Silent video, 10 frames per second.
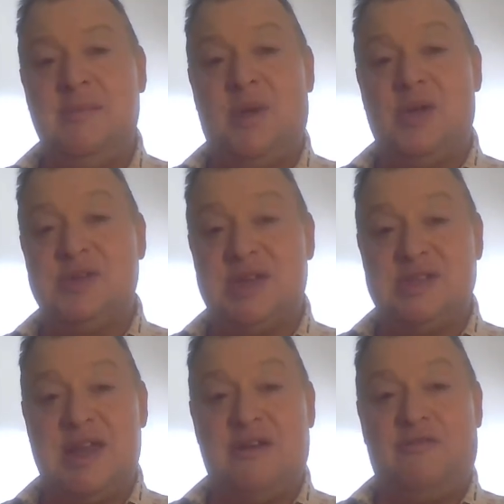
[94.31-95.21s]
Paul
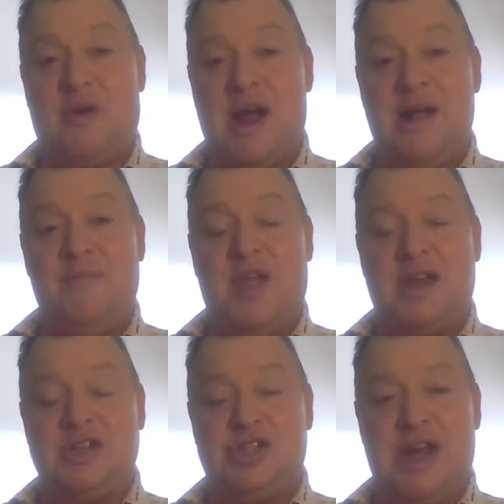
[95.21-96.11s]
says, Therefore I am
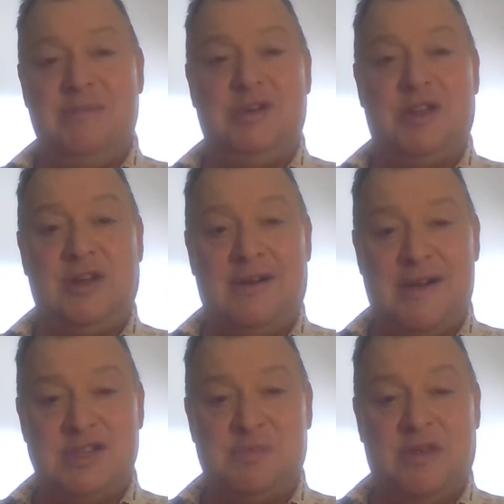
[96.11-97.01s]
not ashamed of the
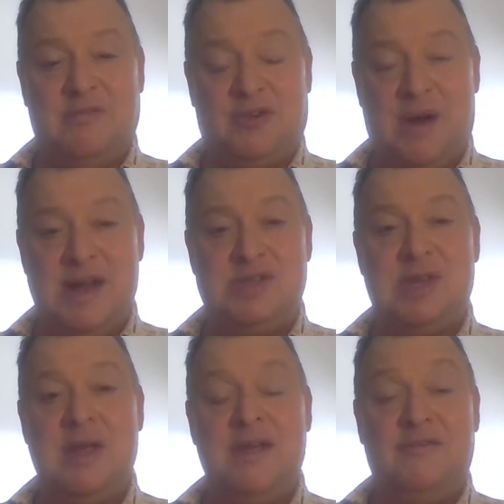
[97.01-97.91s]
gospel of Christ,
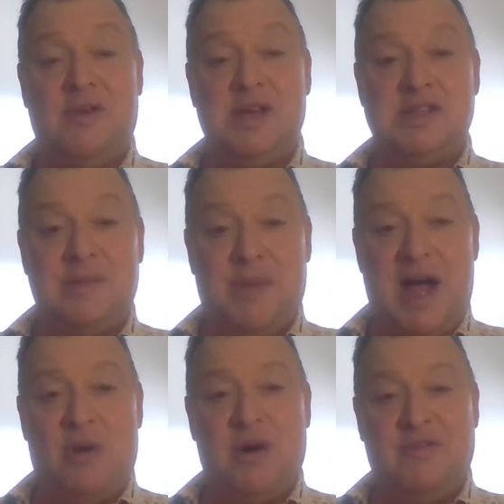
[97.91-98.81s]
for it is the
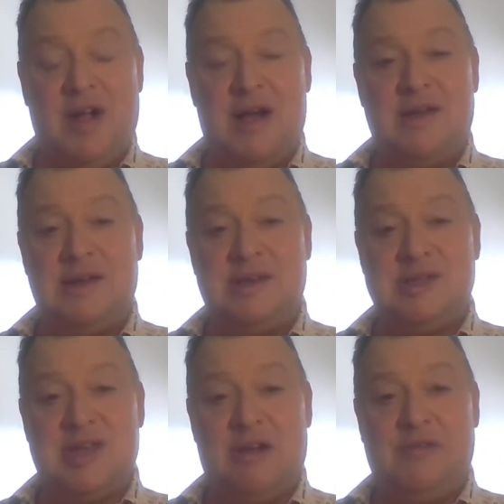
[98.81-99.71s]
power of God unto
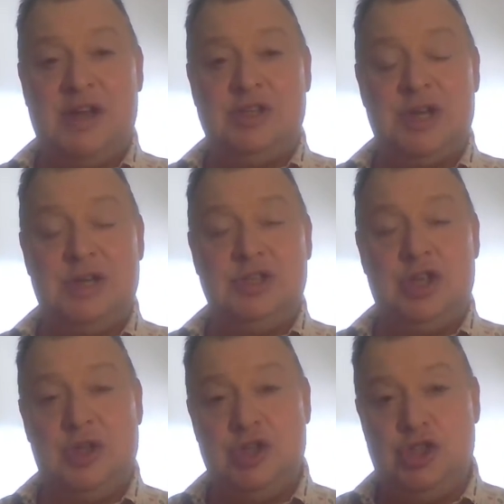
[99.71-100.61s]
salvation
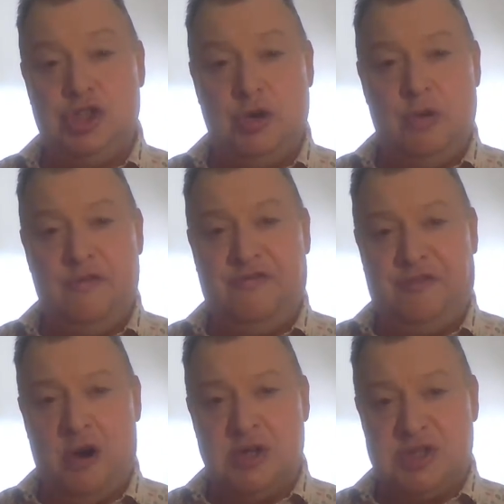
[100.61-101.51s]
to the Jew
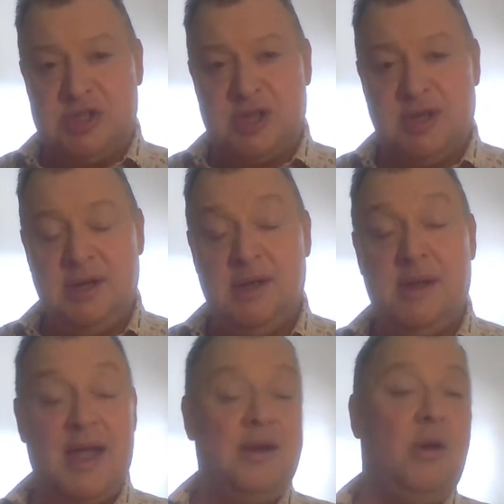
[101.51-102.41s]
first,
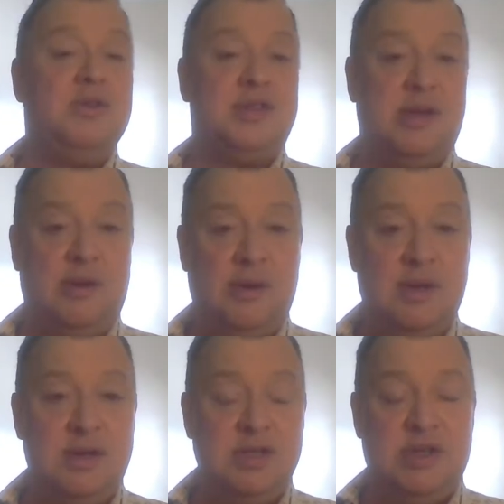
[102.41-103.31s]
and also
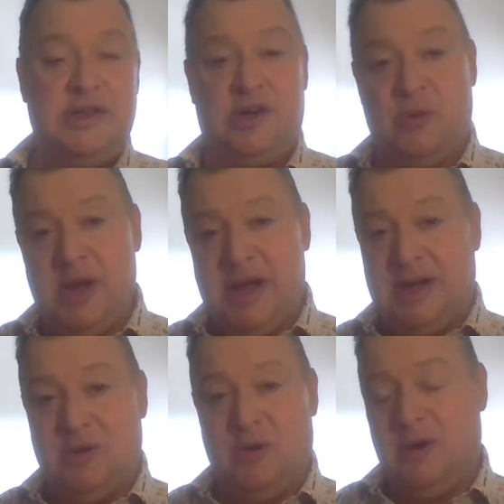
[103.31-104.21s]
to the
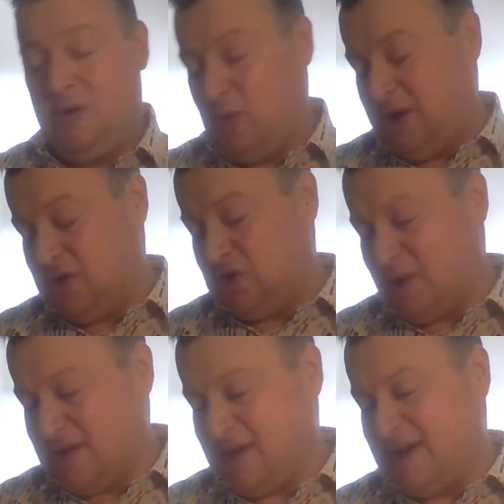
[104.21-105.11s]
Greek, or we could
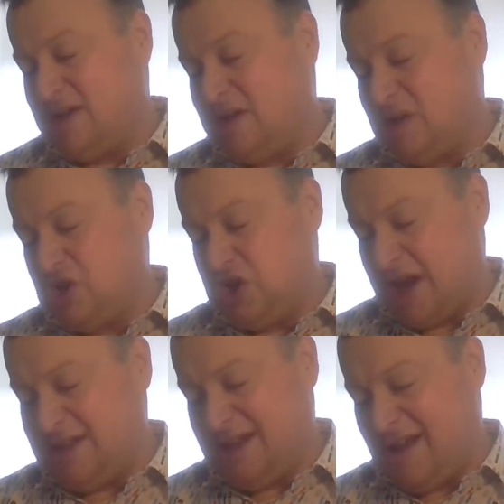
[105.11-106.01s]
translate it to the
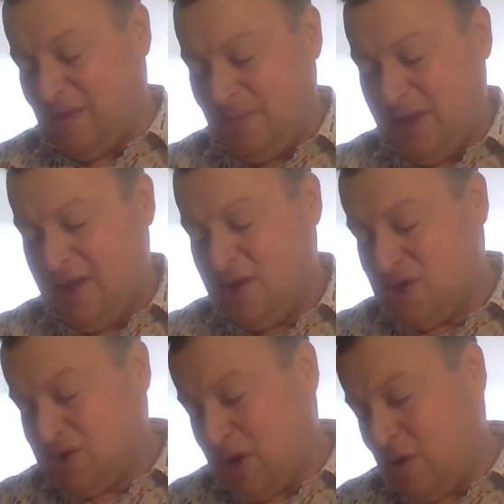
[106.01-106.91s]
Gentile.
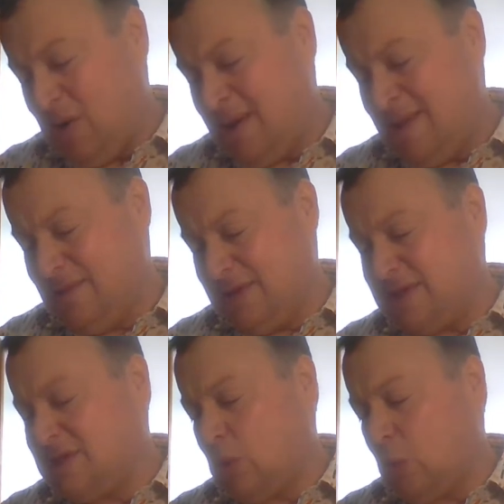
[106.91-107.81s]
So this
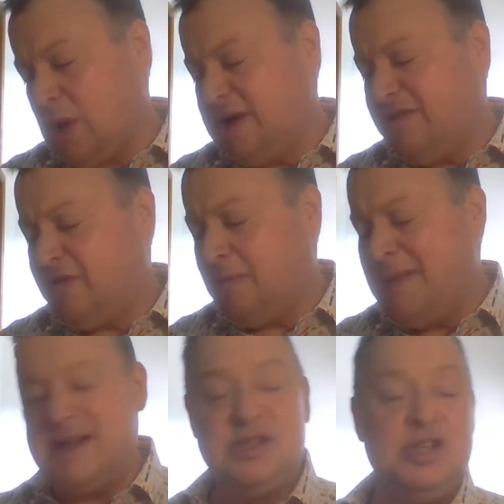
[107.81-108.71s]
is a wonderful
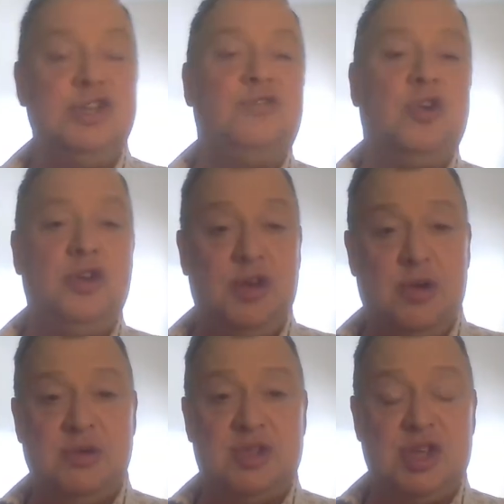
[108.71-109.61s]
message of good
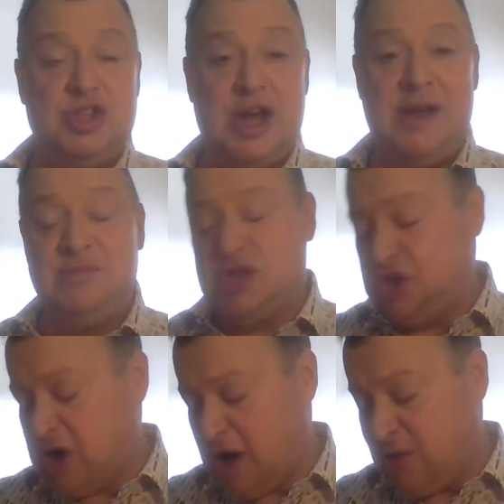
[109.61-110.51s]
news that James and
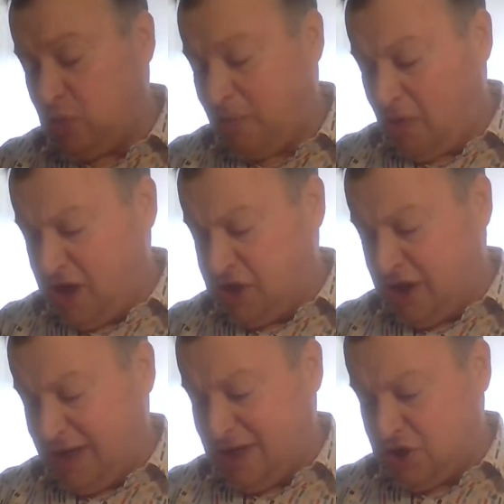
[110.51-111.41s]
John were
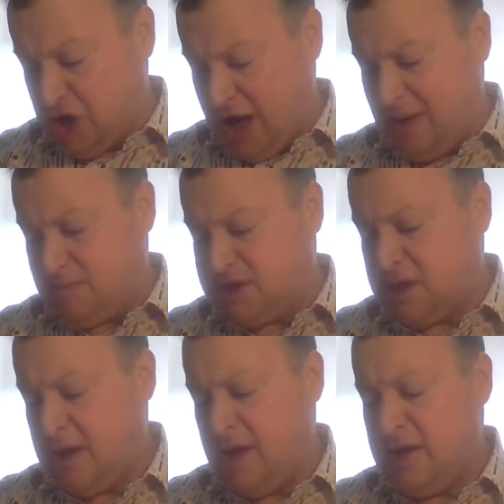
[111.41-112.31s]
preaching, and James
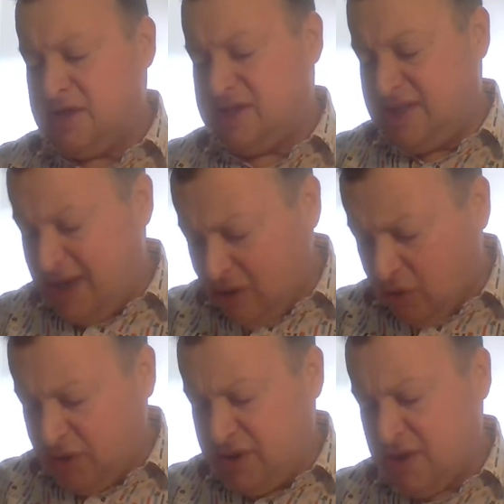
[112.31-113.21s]

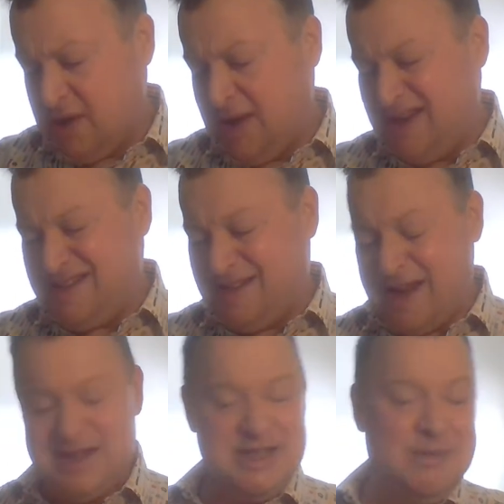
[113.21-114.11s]
sealed his
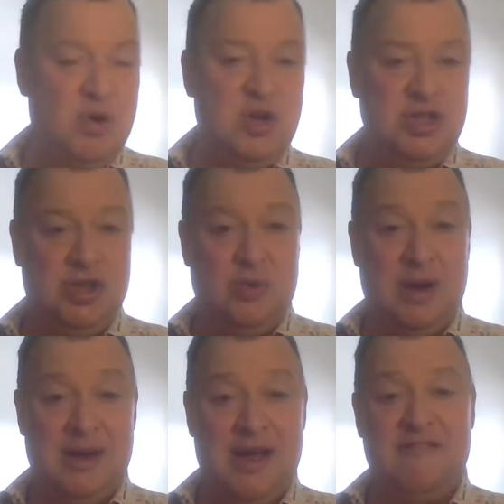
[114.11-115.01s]
testimony to
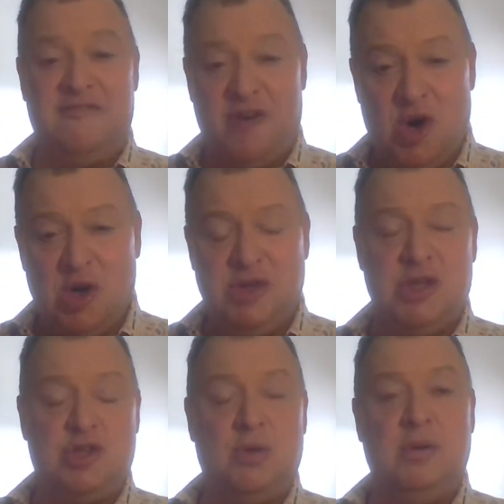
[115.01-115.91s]
it, averred
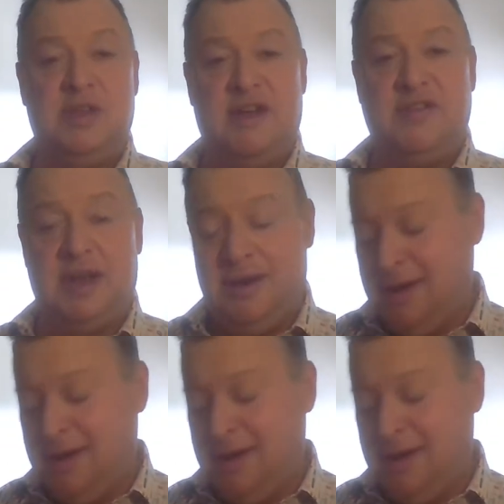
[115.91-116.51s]
the truth of it